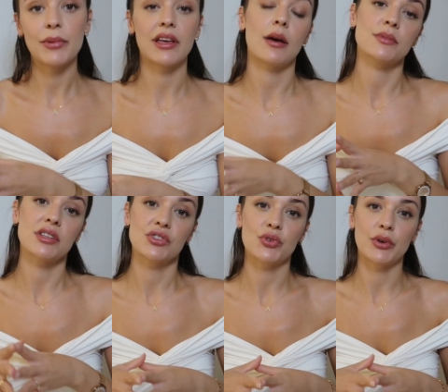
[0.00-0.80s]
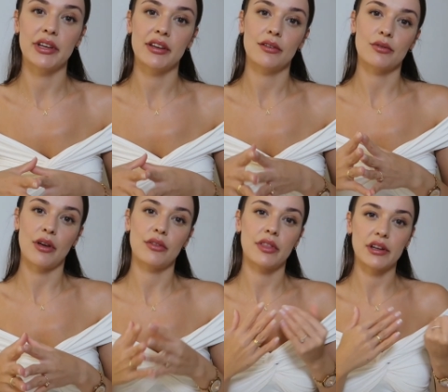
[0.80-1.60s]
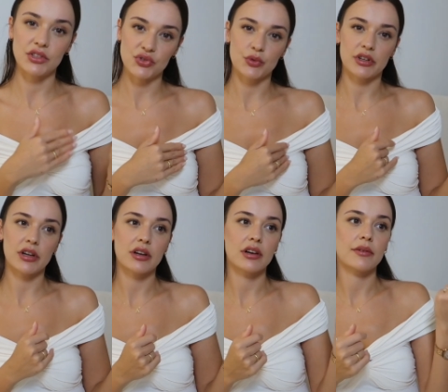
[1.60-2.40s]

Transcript: becomes a joy rather than a chore.